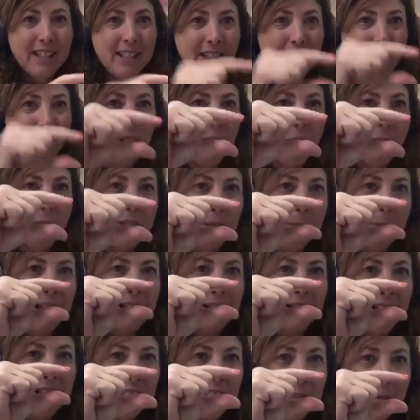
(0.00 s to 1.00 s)
there was
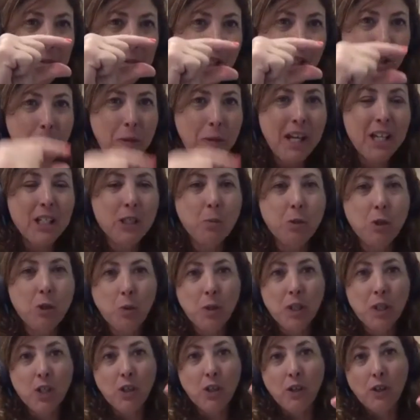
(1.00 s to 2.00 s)
about this much space
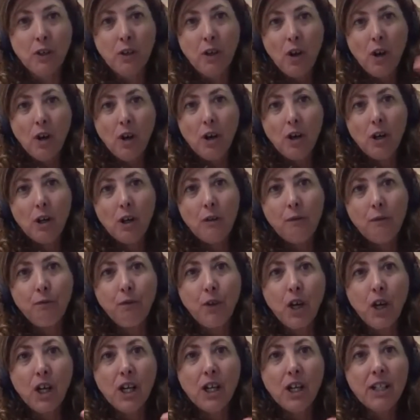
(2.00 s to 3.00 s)
between her
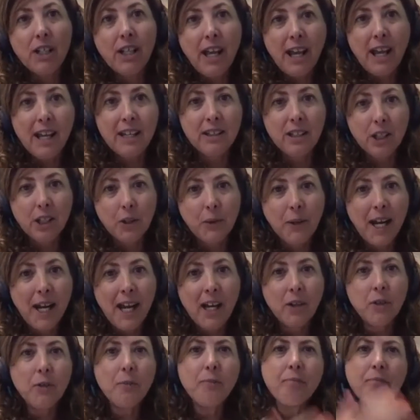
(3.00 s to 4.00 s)
foot and the
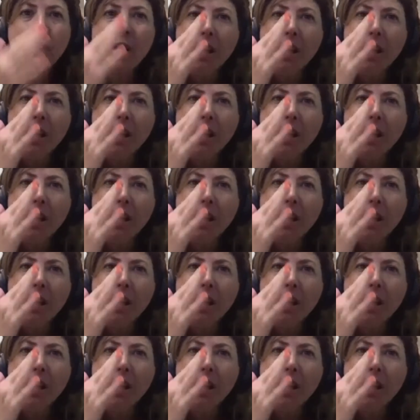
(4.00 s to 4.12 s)
ground.